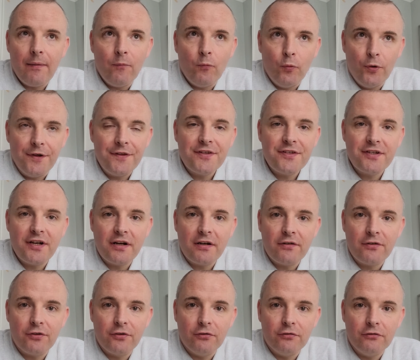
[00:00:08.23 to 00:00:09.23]
with certain
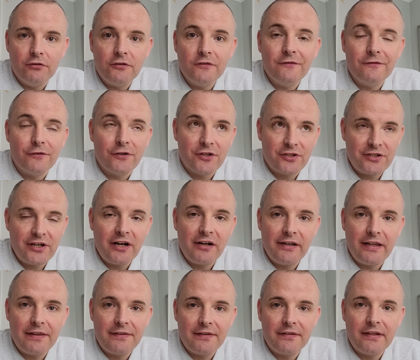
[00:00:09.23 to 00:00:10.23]
tools for a certain
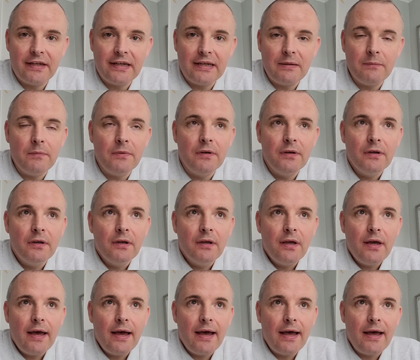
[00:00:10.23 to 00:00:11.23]
length of time,
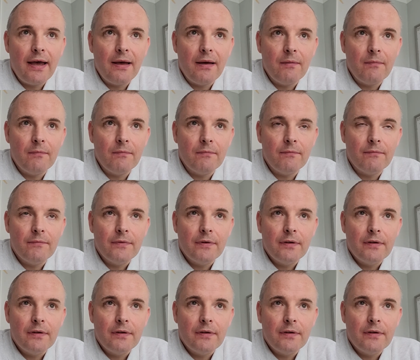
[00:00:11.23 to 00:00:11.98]
um,